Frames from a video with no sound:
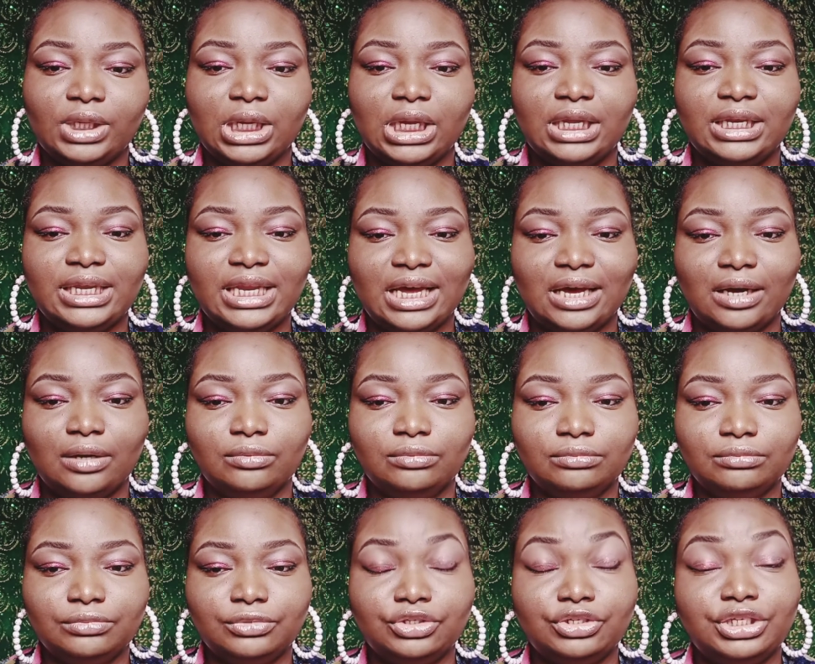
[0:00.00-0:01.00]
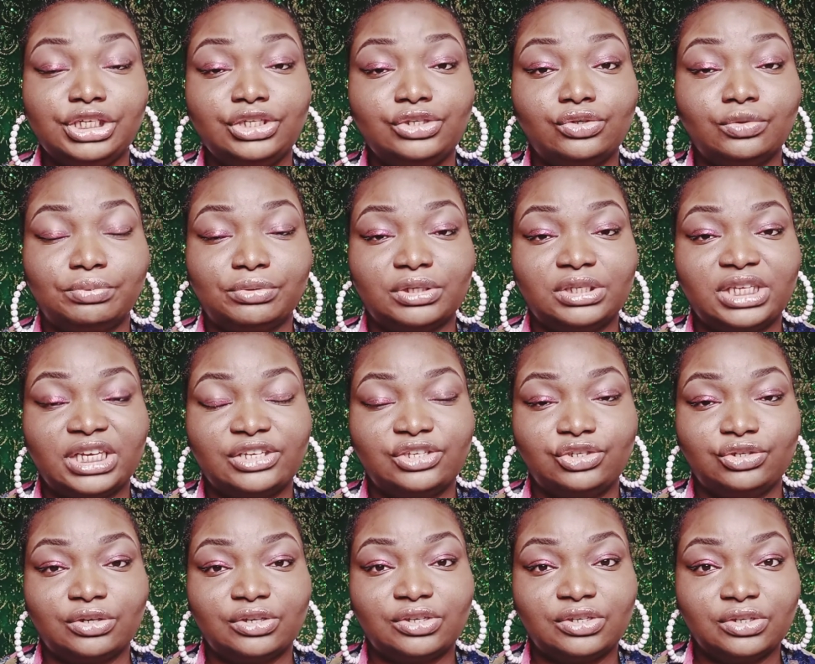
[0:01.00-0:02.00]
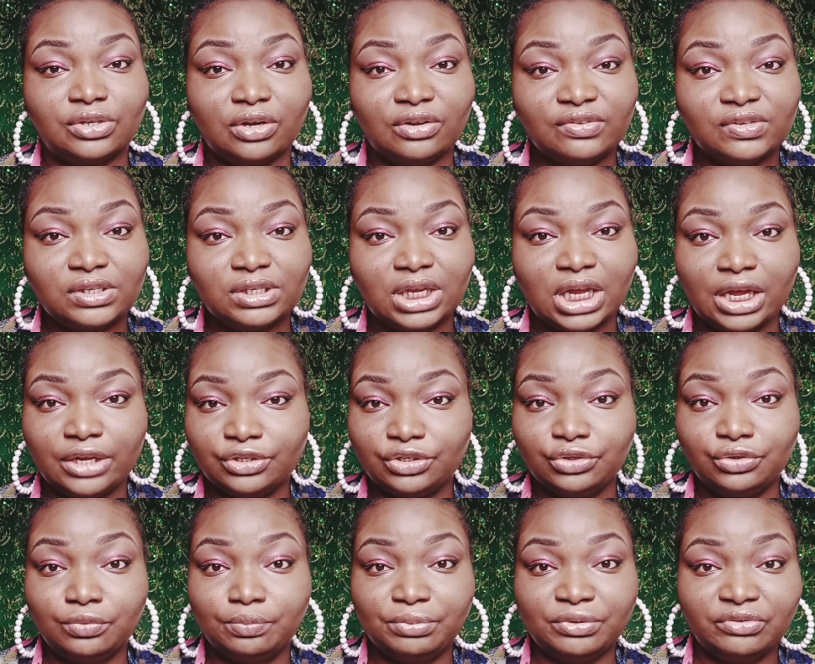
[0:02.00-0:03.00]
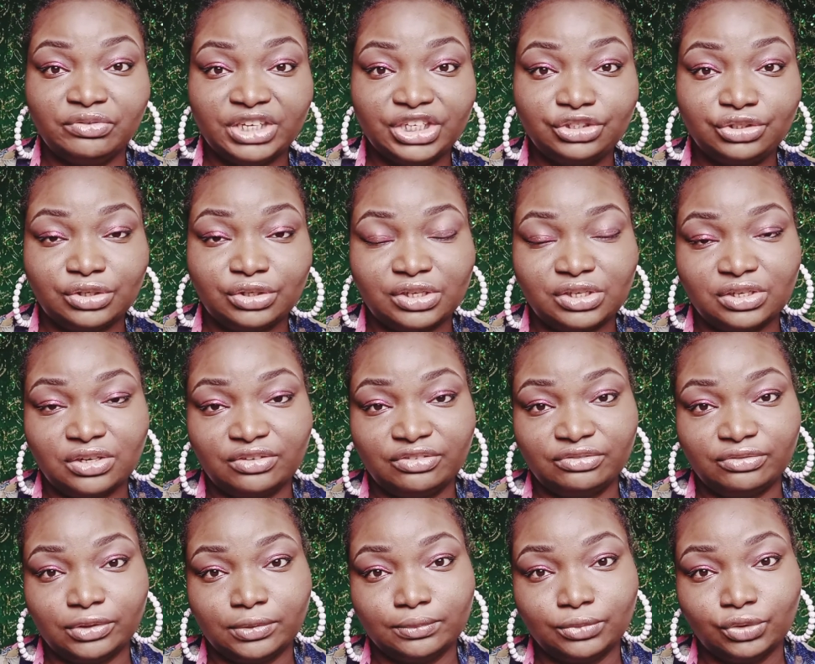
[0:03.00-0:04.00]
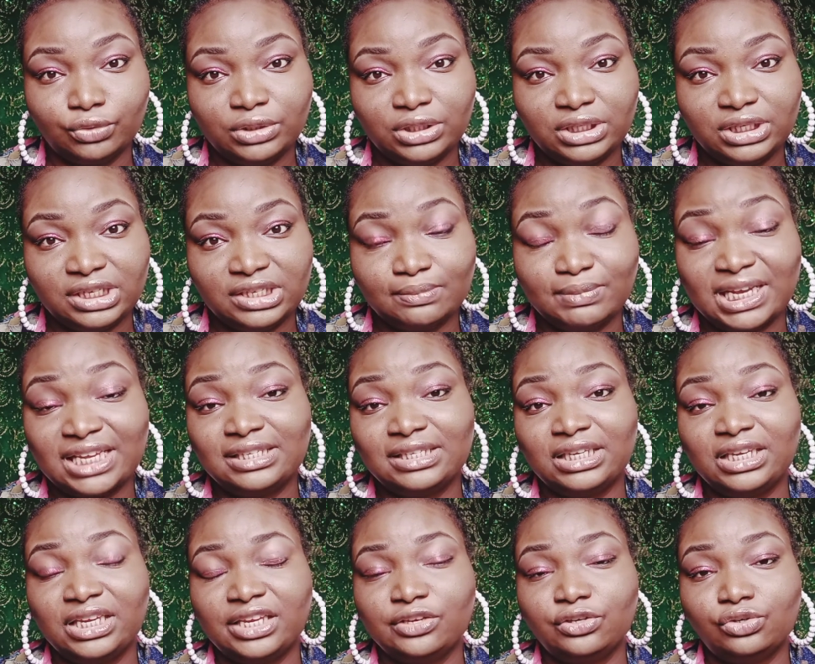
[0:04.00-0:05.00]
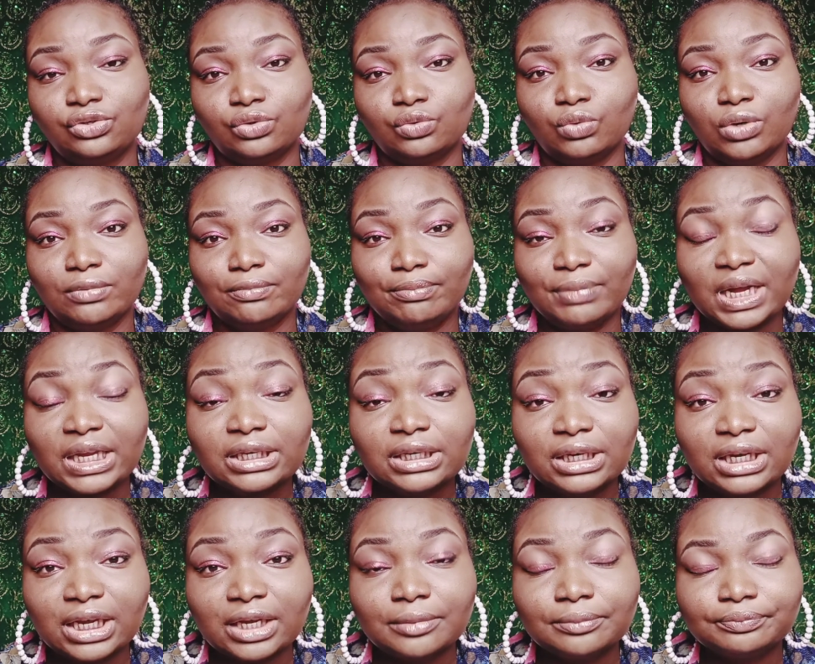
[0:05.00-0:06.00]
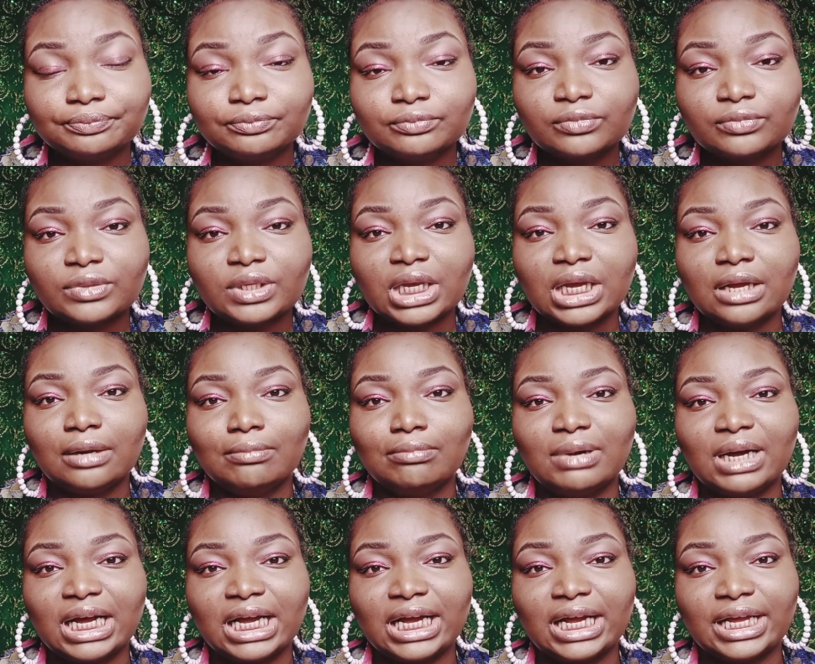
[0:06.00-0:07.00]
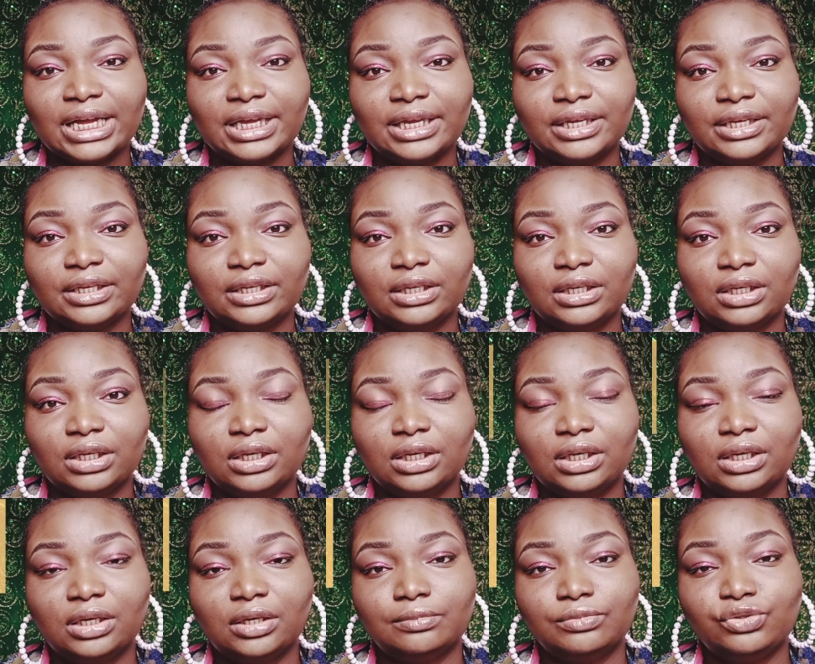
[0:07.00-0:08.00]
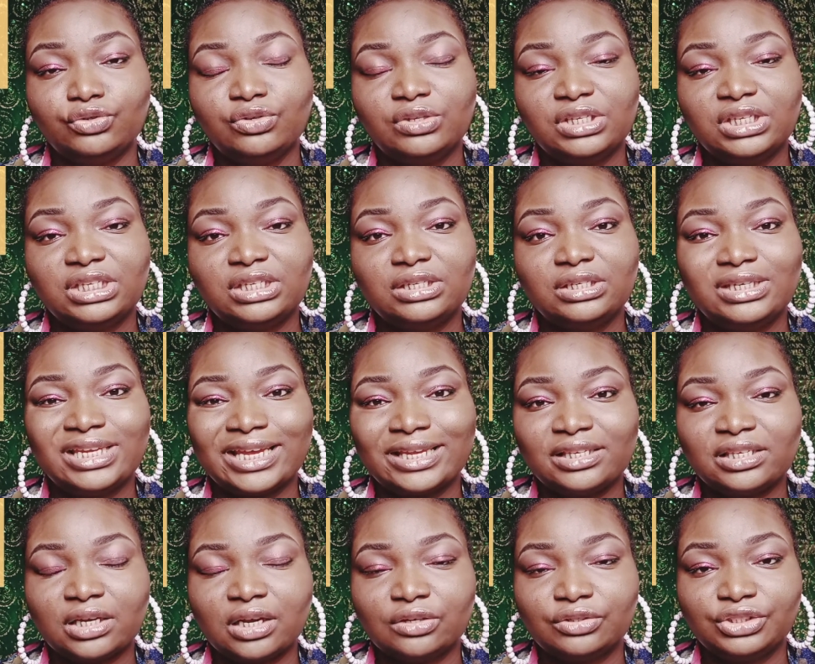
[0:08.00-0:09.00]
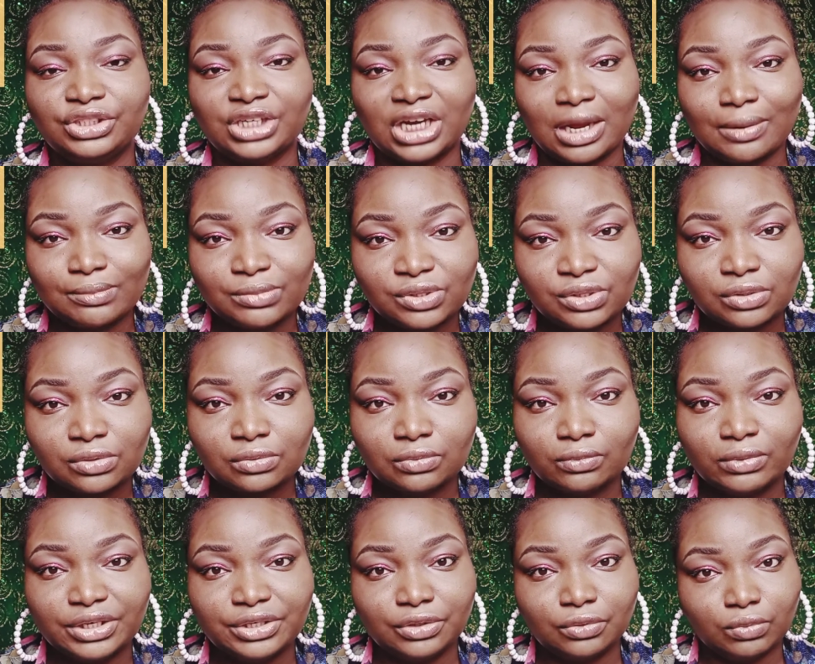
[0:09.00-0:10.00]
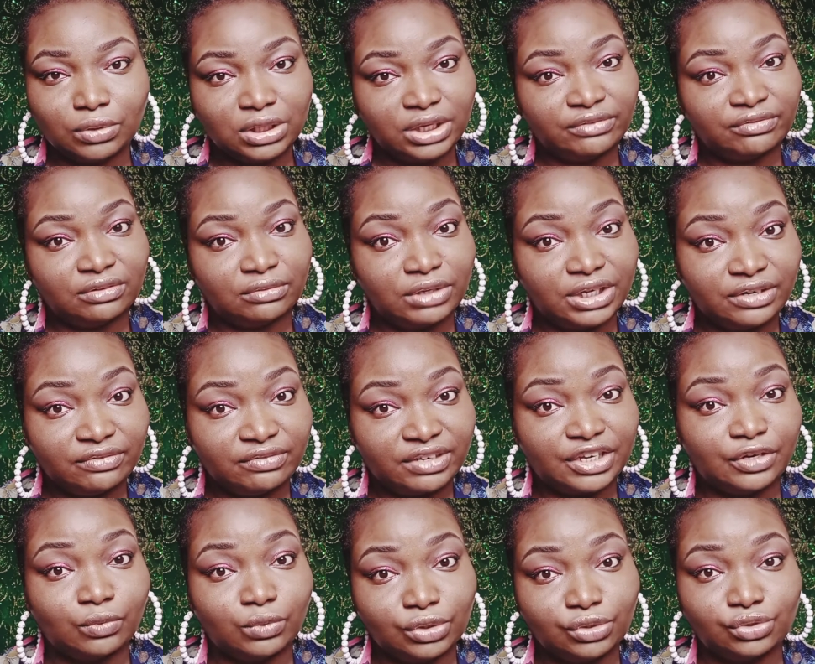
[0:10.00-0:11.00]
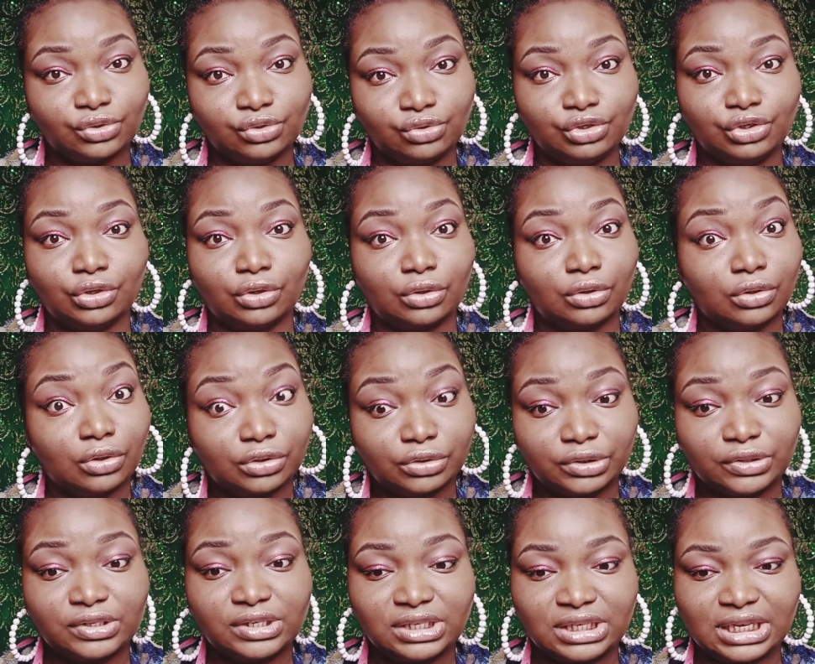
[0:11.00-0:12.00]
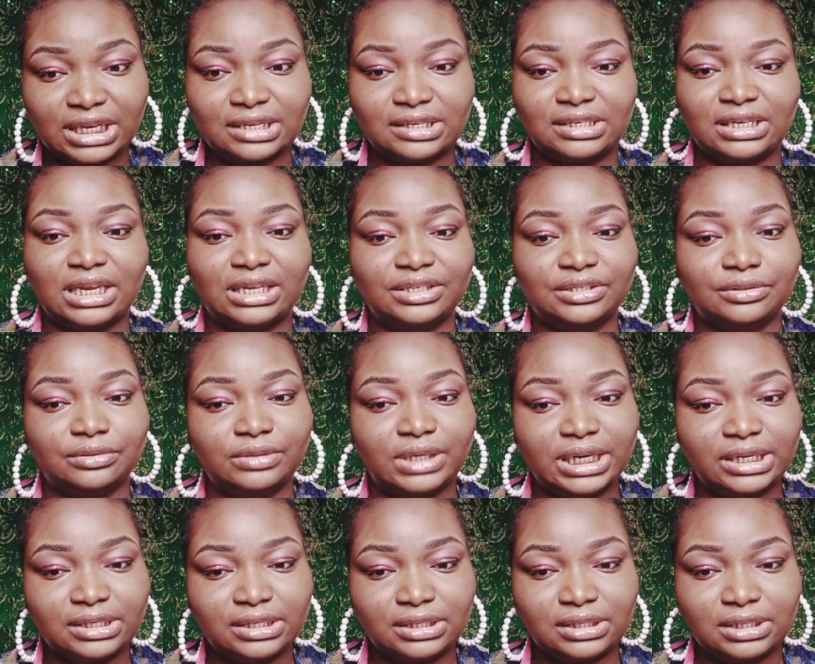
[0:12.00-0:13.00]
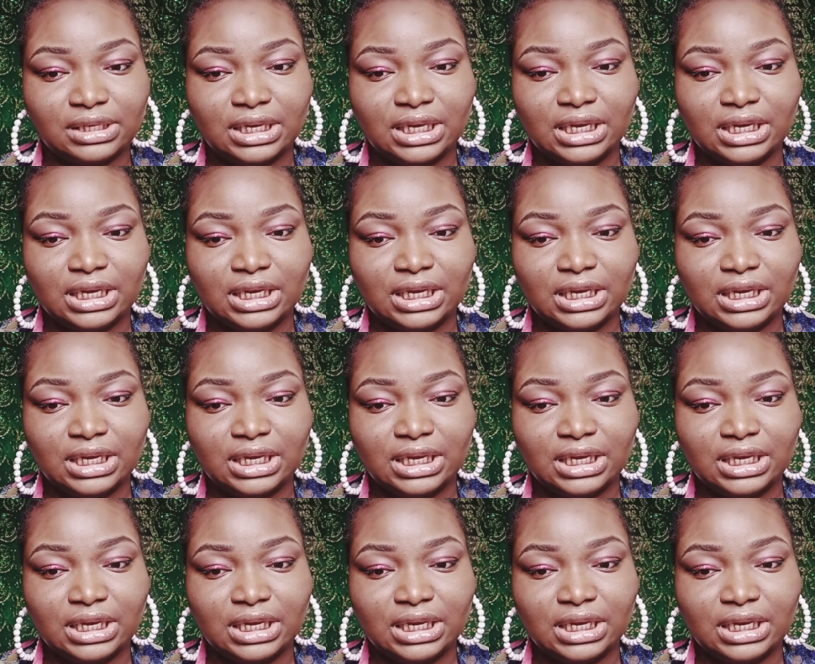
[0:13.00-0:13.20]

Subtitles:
Now you need to protect yourselves. How do you prevent yourself from doing this? By sticking to one partner, by using dental jams whenever you want to do your oral sex, and the rest.